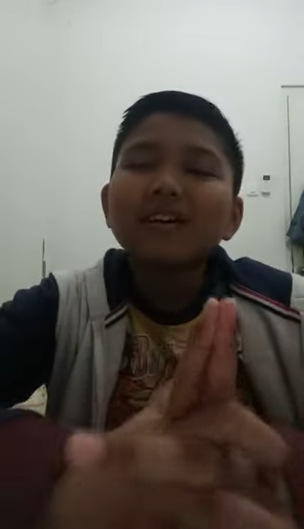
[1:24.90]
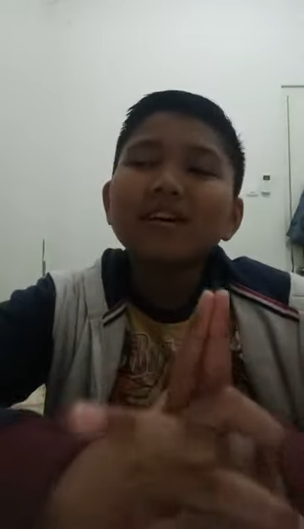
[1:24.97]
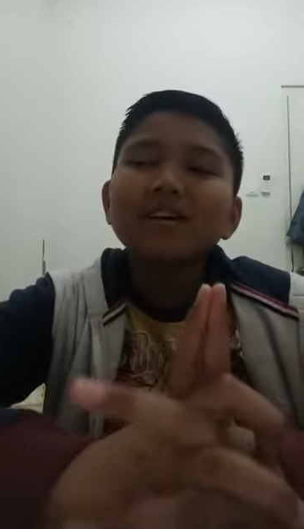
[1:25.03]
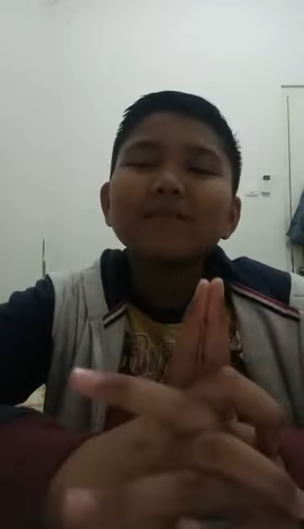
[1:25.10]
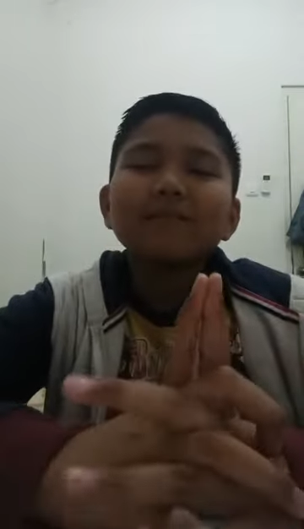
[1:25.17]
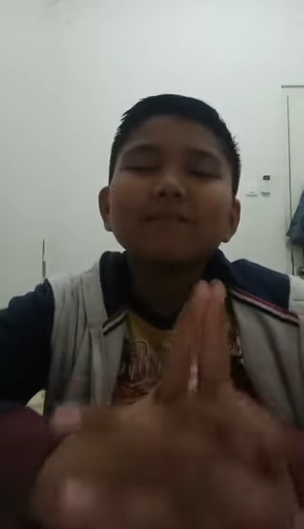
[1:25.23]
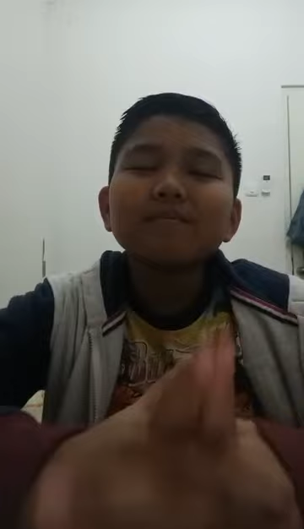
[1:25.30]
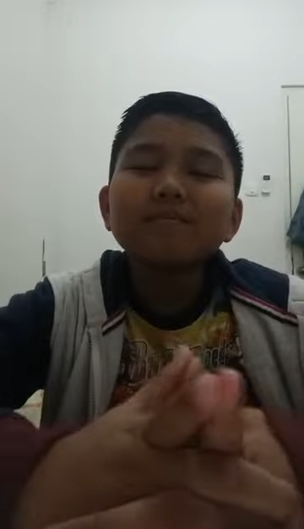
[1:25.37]

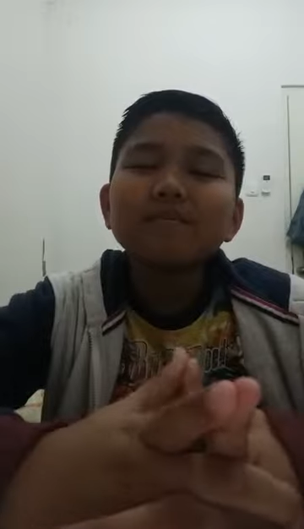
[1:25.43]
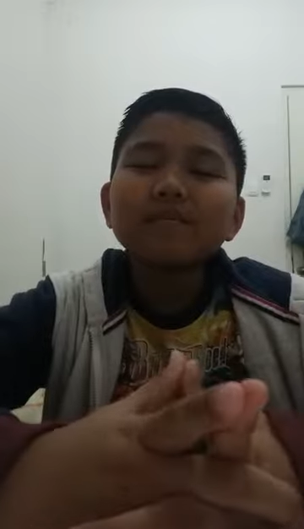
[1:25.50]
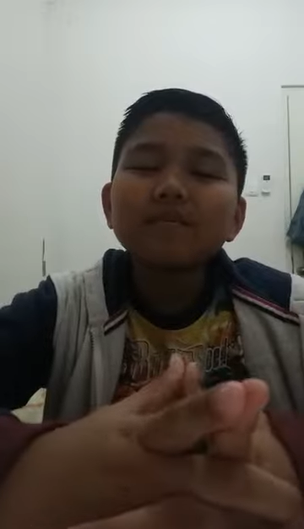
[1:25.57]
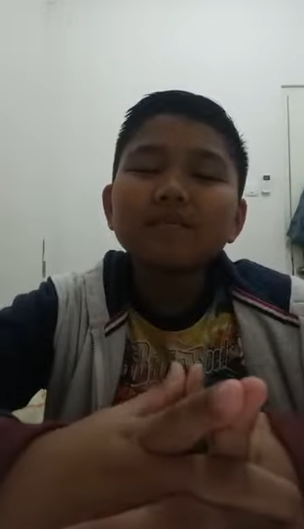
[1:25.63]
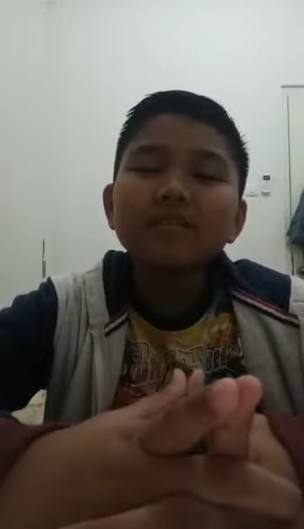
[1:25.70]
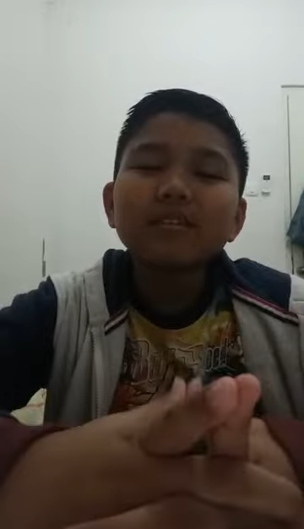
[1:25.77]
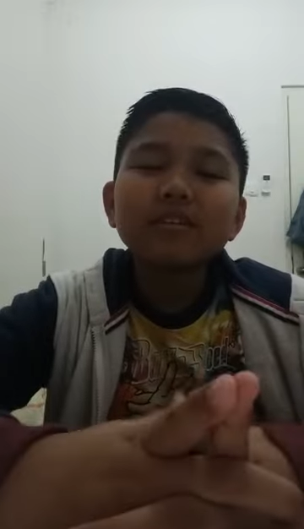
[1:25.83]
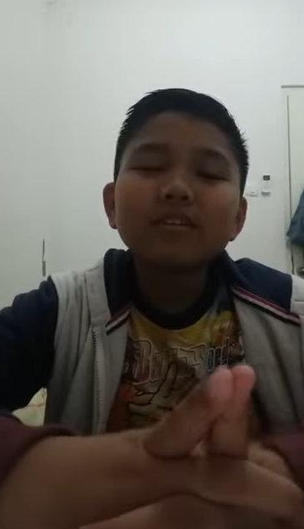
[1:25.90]

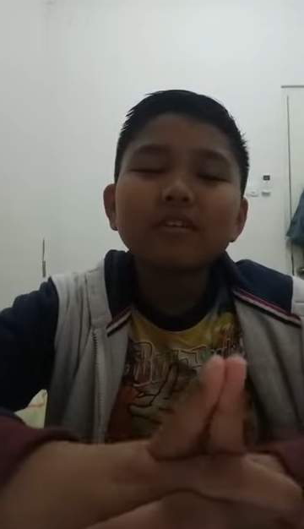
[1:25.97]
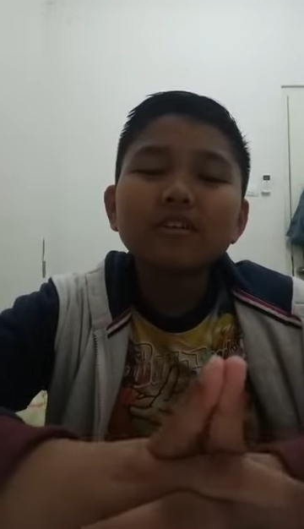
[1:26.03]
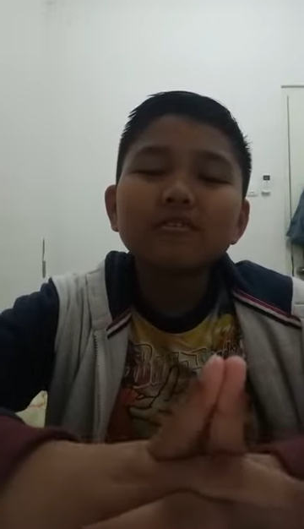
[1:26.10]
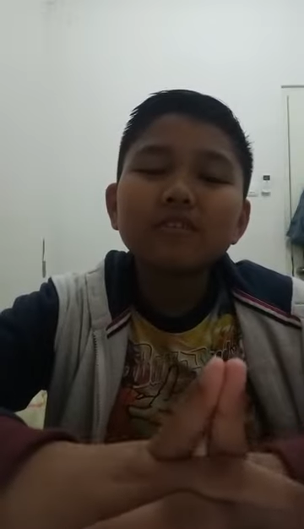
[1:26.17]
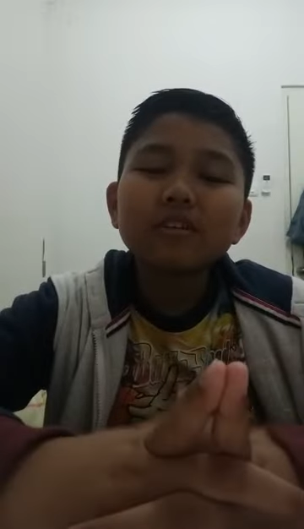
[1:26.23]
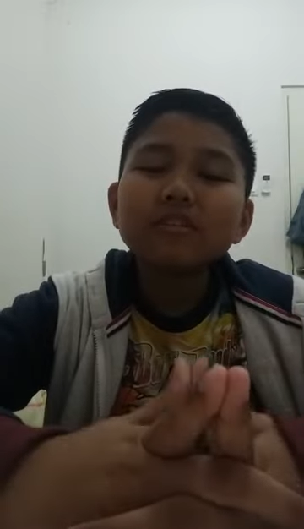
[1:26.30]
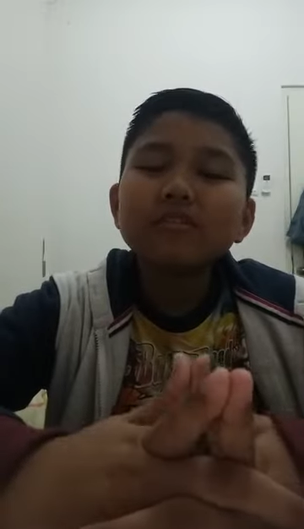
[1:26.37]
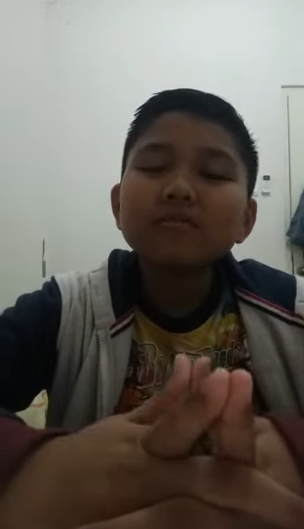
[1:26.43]
I'm gonna
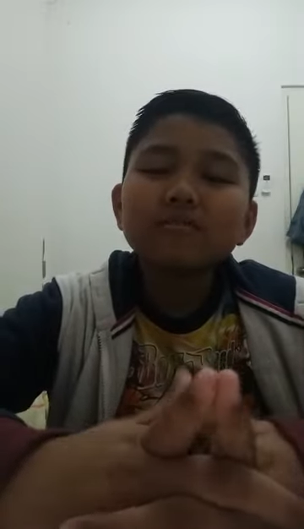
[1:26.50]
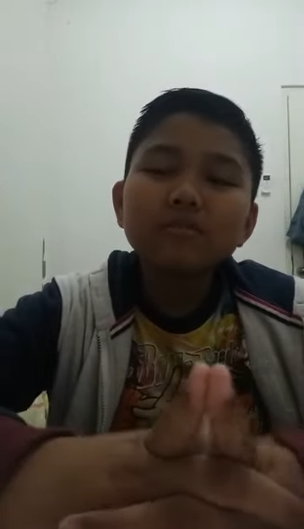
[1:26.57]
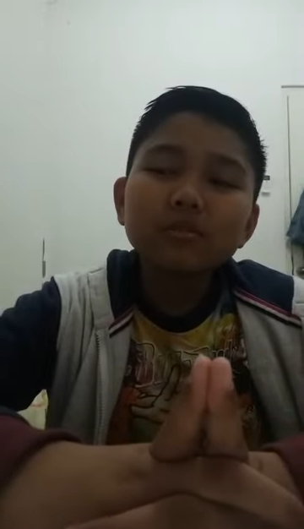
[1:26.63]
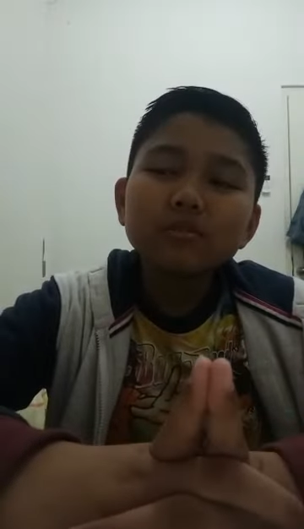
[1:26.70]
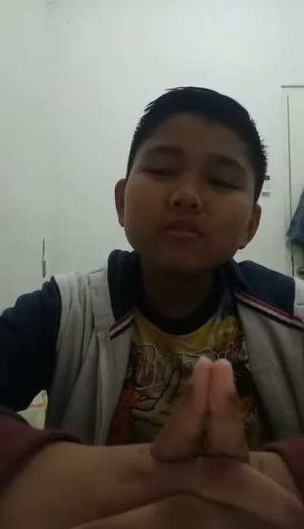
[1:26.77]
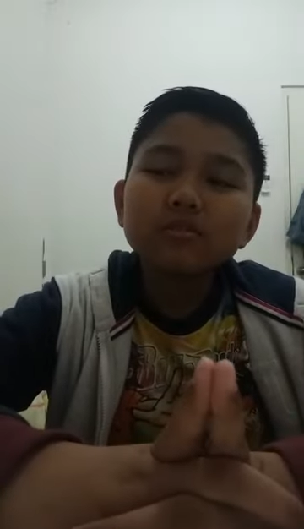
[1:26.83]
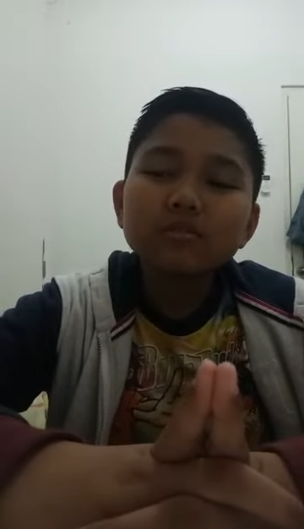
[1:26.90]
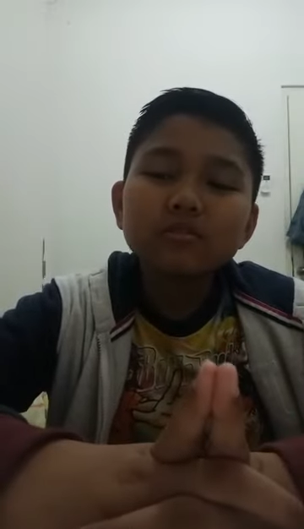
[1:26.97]
read some
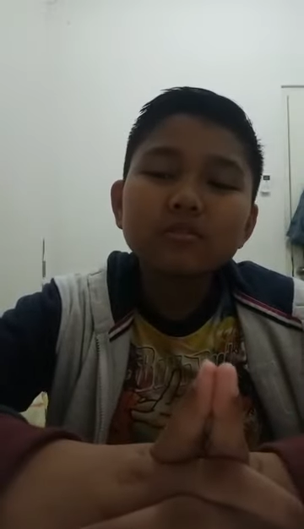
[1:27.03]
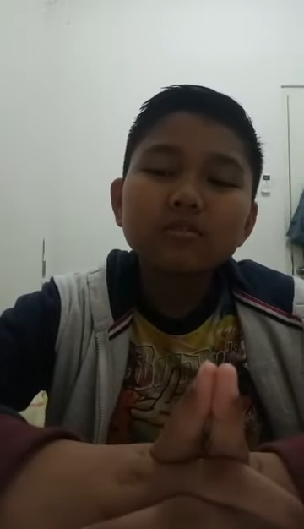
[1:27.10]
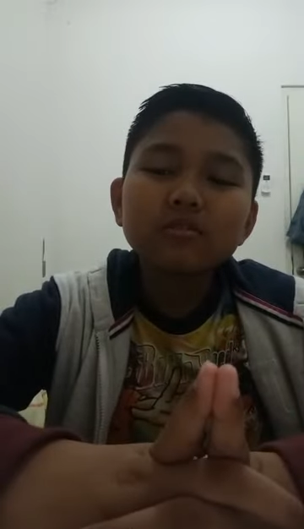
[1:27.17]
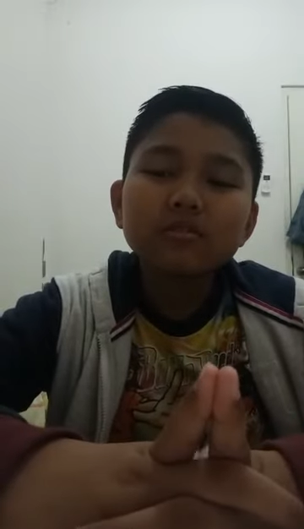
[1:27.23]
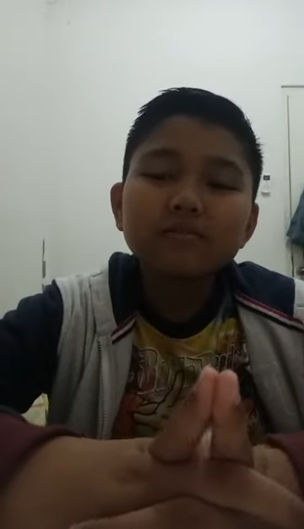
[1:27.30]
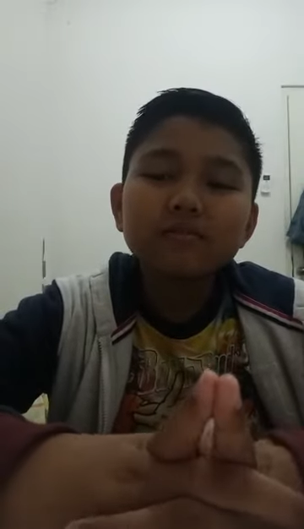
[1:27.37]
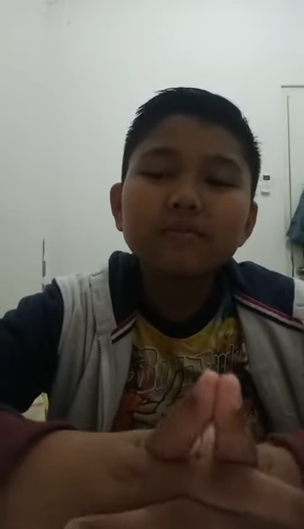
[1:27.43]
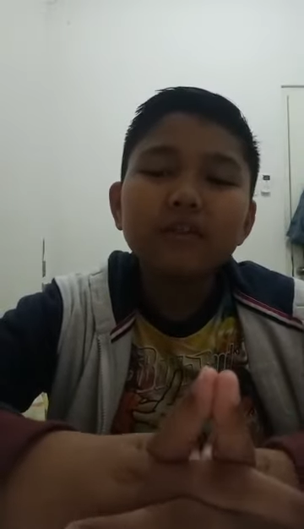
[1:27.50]

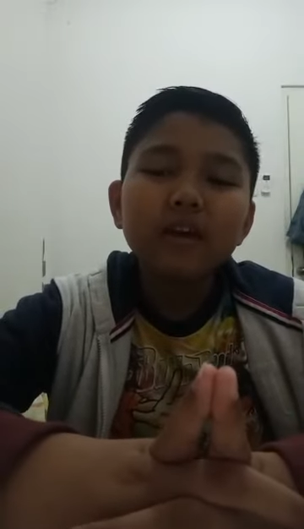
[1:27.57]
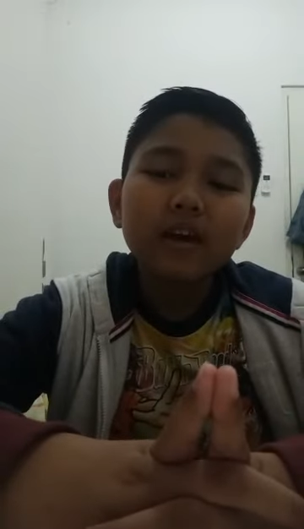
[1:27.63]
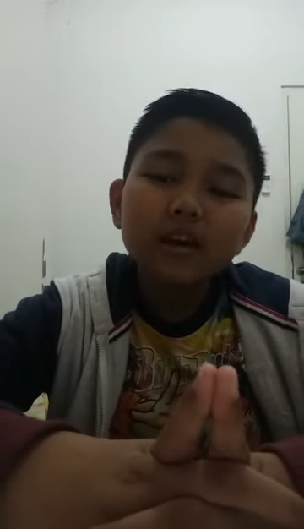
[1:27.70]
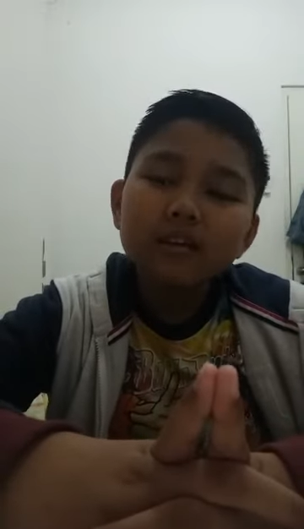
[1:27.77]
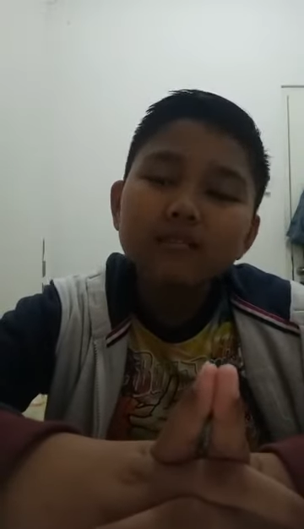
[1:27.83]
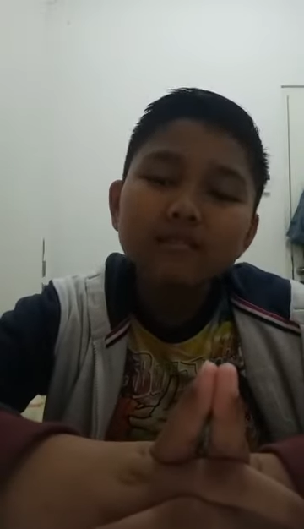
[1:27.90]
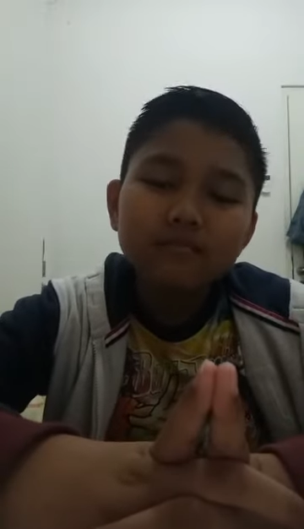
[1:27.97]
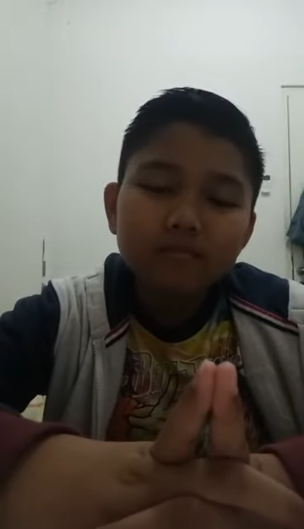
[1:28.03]
books.
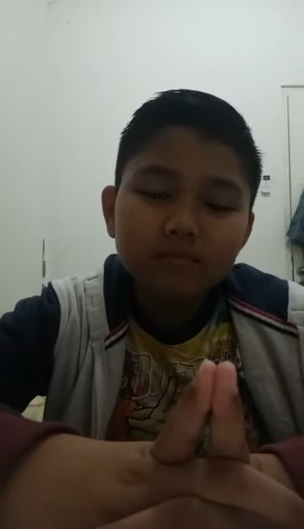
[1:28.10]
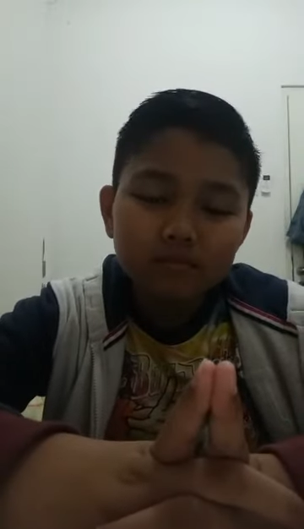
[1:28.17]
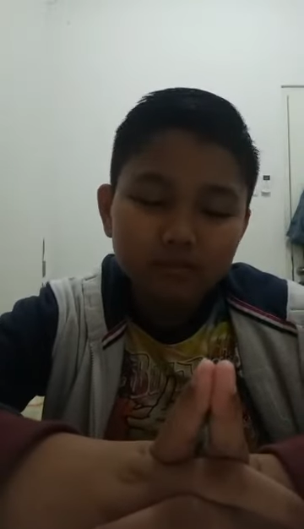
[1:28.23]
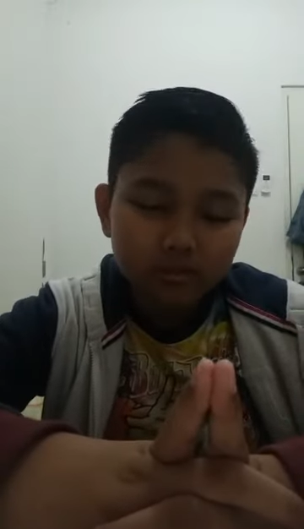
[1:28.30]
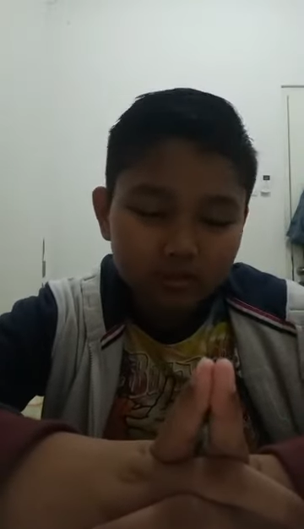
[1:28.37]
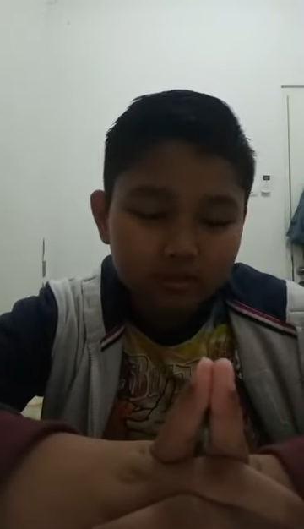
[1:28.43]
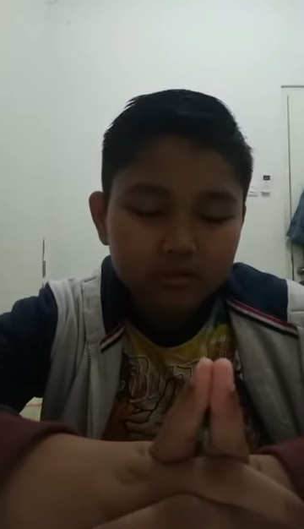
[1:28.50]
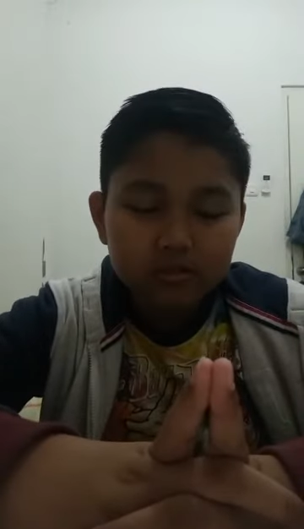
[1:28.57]
Yeah,
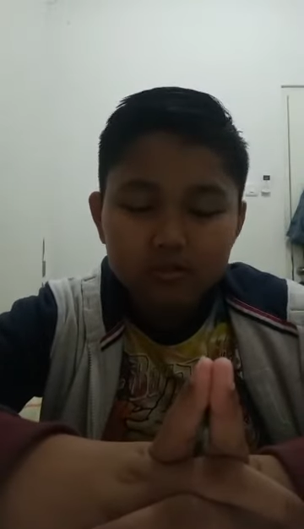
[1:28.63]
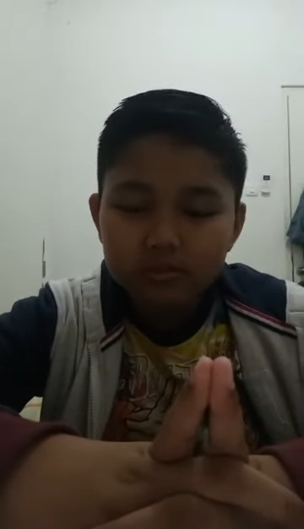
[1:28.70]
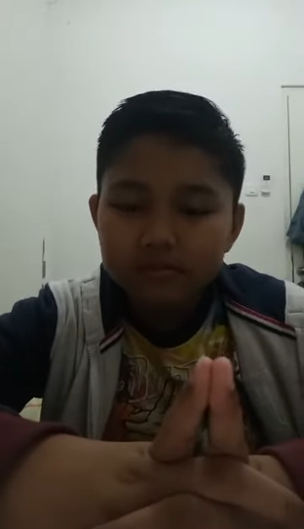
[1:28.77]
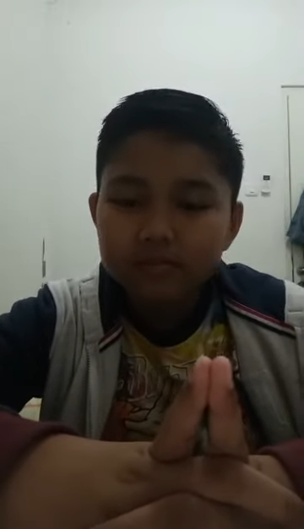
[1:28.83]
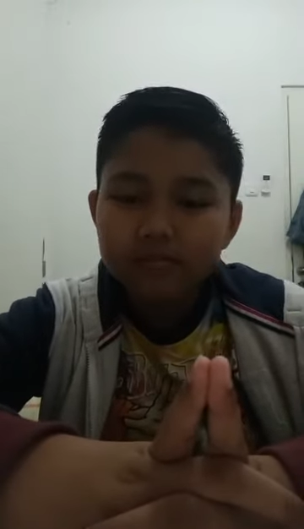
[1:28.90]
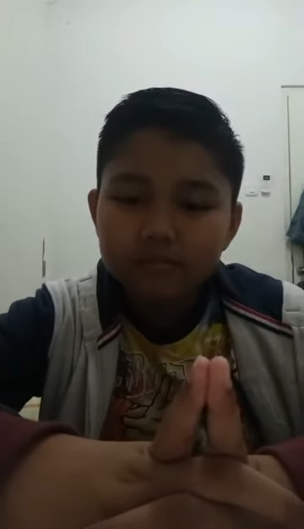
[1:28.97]
books.